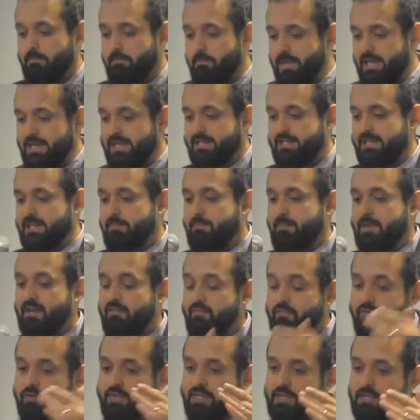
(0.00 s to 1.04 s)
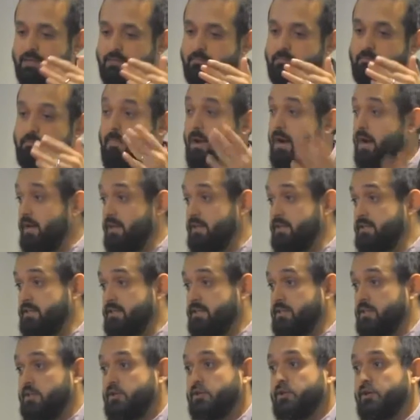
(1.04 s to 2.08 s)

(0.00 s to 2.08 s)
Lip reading: billing them every month, you